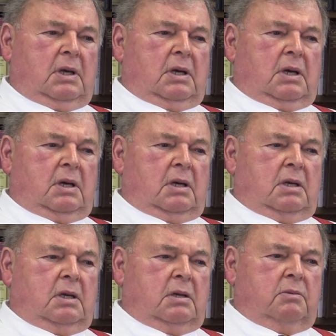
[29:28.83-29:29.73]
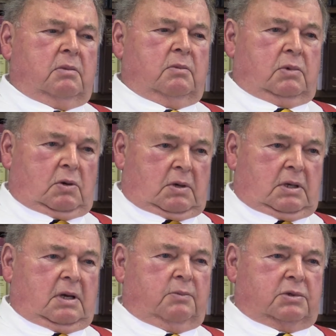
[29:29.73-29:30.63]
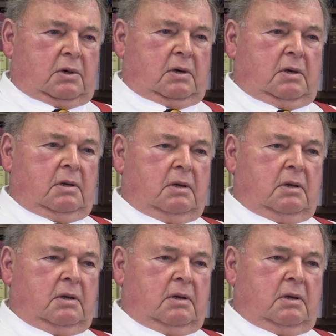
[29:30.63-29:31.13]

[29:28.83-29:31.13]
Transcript: Uh, Go ahead, I'm Oh, I was just